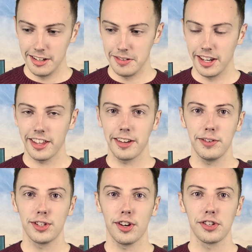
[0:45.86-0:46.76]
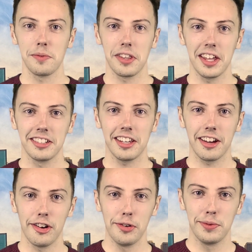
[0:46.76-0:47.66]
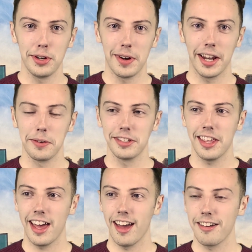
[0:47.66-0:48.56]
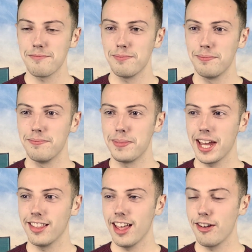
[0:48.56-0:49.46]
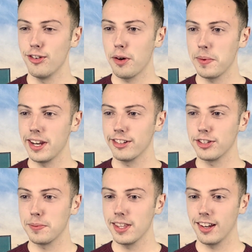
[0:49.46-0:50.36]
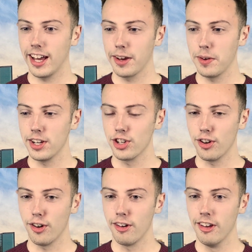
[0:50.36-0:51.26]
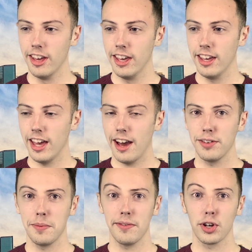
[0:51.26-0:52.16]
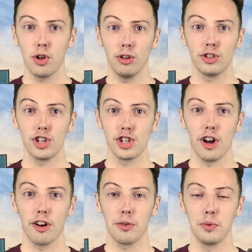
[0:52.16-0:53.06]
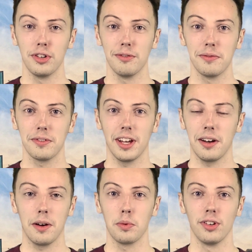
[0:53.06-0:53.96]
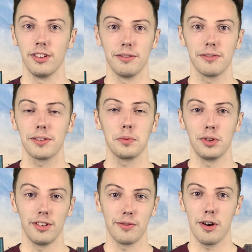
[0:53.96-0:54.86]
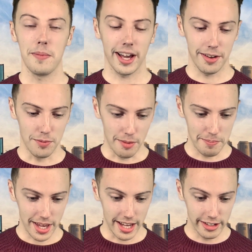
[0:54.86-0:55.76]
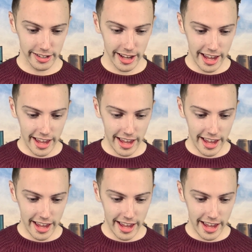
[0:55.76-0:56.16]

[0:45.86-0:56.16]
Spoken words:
I think if you saw some of the things that I got up to while I was there, being there and not being able to speak the language or having a bit of a culture shock I wouldn't have got back in one piece.